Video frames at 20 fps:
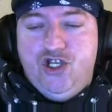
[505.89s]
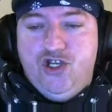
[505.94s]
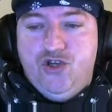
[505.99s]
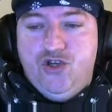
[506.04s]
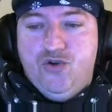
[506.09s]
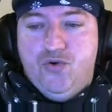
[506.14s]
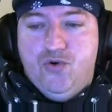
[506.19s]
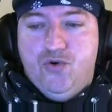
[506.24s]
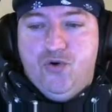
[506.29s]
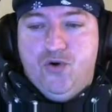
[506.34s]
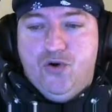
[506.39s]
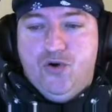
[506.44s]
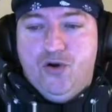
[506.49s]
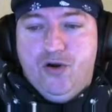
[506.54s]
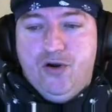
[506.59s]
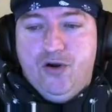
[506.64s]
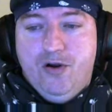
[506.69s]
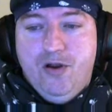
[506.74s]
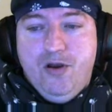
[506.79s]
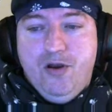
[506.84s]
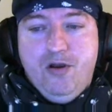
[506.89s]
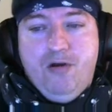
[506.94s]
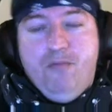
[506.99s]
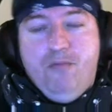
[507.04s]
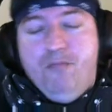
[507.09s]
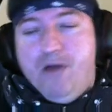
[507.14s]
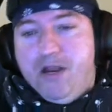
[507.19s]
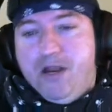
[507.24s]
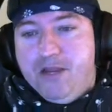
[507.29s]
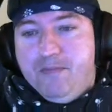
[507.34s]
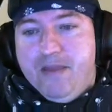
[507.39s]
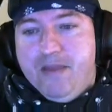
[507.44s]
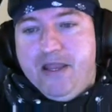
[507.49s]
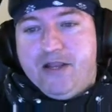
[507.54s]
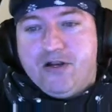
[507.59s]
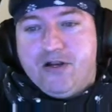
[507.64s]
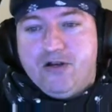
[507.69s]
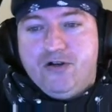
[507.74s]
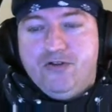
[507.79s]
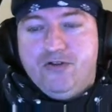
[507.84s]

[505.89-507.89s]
your money maker.